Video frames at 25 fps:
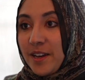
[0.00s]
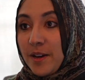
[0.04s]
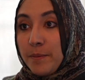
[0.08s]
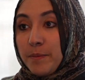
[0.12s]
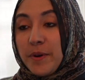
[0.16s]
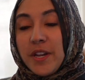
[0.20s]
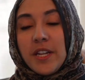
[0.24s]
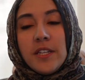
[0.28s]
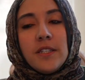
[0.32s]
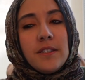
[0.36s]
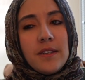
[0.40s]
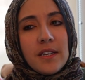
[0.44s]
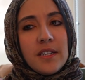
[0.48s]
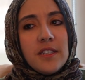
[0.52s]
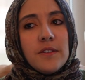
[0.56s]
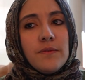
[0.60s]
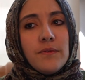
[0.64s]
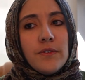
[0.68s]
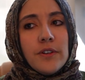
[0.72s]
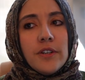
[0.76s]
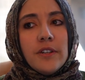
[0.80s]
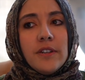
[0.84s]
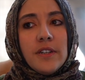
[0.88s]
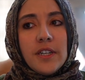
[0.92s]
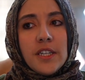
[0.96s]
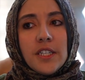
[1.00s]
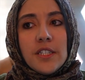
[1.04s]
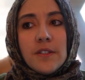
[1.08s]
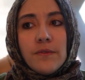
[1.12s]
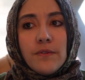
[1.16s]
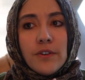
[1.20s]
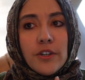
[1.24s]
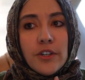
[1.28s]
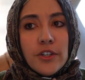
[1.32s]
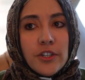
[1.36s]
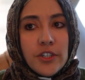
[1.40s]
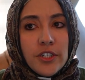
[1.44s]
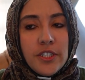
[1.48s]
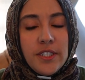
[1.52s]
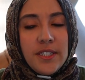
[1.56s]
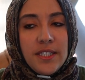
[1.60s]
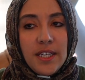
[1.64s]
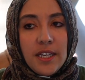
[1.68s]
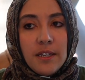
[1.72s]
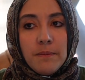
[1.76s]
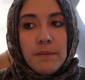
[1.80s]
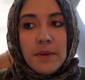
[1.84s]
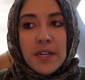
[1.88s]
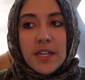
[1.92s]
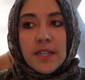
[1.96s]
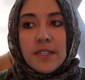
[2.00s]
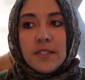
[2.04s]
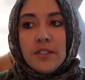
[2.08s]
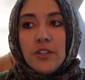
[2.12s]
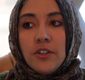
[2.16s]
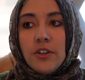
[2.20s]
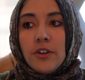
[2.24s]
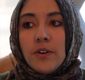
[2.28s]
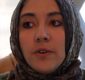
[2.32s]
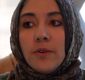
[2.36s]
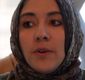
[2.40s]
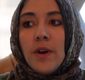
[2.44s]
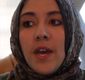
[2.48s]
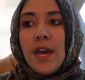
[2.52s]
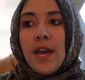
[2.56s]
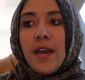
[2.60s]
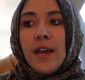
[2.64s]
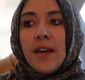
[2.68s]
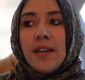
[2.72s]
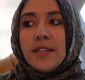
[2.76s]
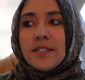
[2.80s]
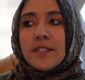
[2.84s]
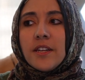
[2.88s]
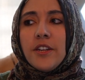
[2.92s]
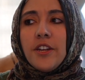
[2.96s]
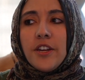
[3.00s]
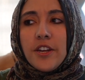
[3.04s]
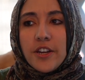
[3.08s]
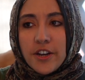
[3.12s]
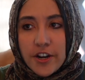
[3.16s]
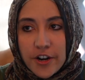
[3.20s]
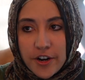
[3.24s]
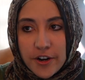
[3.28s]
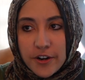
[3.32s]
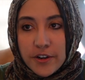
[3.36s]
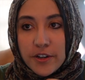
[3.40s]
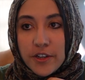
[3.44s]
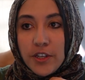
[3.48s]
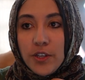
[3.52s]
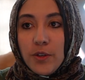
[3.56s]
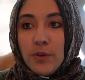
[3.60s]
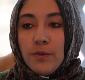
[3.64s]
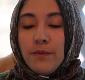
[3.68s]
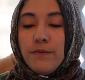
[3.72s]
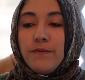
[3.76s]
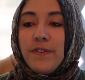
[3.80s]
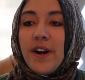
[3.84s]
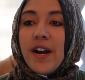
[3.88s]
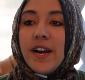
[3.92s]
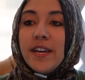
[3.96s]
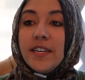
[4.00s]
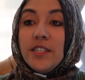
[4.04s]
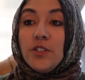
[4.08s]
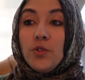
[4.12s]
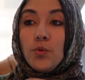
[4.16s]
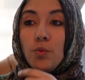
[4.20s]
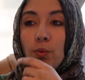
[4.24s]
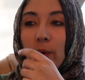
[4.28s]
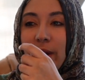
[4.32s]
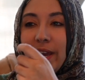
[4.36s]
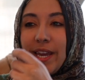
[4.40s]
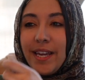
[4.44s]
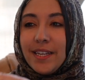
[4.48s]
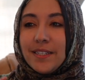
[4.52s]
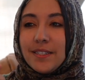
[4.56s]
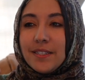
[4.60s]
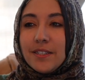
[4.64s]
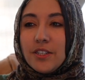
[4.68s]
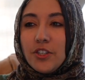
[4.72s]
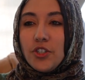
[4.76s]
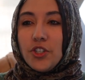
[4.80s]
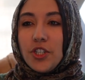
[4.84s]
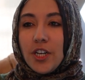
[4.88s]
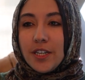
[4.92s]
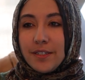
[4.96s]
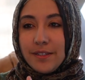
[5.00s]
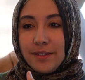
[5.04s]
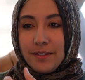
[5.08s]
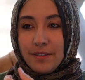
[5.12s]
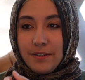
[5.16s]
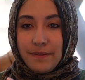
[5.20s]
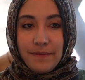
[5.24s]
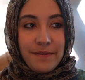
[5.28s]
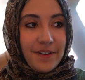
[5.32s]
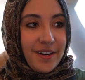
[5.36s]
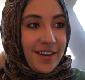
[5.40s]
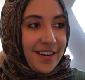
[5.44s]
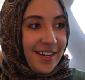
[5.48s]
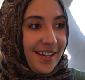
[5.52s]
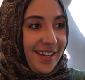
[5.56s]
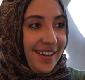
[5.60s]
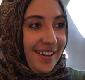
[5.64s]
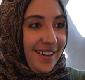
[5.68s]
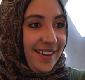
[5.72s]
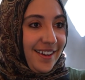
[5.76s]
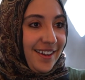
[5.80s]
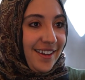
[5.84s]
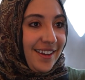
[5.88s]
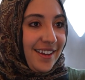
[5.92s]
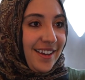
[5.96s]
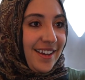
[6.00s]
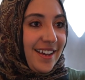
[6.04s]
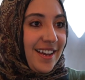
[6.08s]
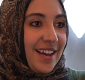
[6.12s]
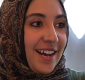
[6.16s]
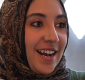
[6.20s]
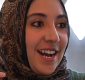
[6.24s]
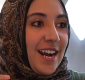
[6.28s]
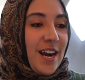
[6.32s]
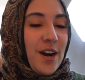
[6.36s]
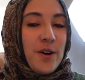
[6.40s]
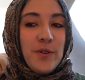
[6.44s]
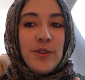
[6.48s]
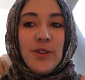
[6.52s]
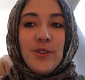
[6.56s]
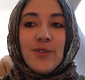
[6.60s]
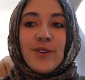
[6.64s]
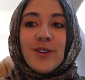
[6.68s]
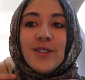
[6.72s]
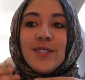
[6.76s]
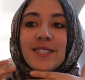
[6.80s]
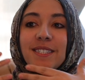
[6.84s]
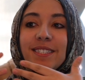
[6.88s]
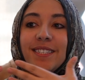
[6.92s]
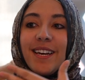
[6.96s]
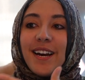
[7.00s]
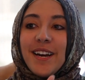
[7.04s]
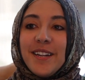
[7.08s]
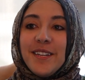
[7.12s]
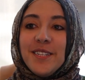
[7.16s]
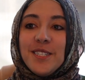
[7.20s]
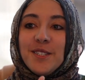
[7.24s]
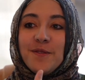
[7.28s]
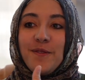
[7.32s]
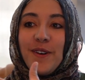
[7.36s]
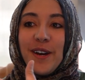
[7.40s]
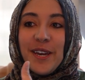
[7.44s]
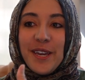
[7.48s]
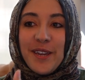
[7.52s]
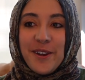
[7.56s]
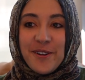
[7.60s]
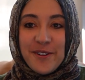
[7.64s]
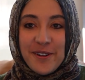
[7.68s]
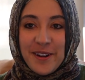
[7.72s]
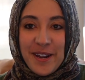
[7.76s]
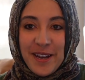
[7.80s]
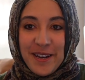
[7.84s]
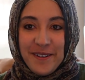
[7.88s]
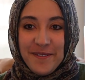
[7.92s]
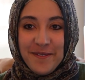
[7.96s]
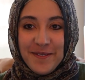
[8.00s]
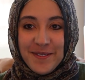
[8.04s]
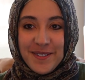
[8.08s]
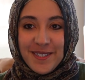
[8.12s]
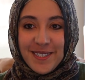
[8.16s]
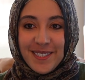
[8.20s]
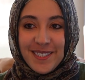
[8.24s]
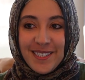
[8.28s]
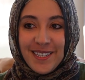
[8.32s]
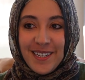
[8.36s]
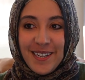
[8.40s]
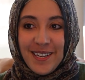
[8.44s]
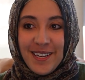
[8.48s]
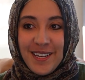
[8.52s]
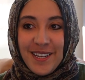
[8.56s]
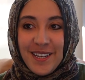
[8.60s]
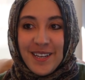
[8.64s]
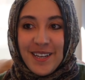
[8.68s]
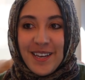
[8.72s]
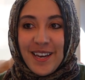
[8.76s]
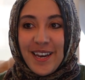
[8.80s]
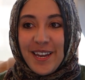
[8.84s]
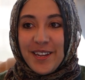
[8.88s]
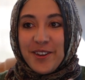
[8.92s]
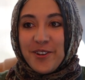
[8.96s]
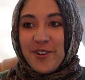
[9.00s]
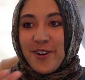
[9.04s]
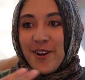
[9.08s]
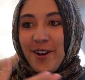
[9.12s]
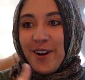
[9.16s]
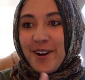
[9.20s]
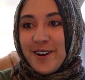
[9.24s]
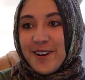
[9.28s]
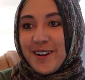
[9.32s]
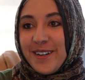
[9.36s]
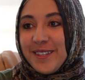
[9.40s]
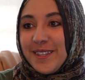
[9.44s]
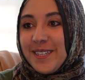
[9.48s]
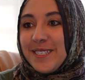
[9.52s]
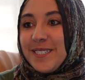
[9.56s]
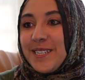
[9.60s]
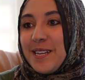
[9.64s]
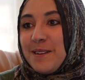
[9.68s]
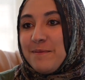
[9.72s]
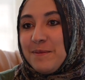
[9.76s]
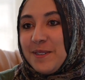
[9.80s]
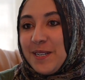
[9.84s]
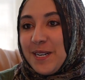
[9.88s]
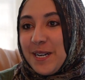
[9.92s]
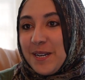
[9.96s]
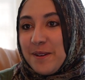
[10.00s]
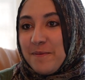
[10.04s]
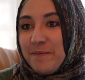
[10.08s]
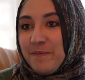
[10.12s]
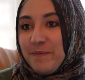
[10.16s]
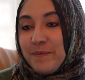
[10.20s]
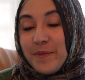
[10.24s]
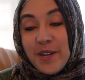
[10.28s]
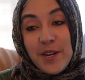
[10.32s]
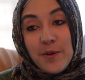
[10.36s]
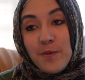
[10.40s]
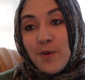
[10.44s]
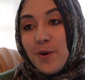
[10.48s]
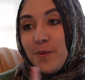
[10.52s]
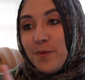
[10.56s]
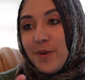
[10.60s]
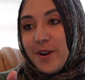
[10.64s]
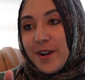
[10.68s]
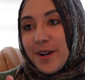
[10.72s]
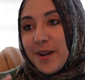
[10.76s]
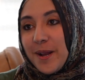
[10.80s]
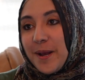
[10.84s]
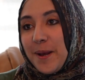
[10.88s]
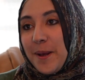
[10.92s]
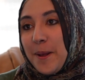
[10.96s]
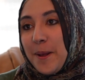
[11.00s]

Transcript: But it's for a good deed, because, you know, it's gonna incur, you find ways to justify how you could satisfy your nafs and your heart at the same time, but it won't work.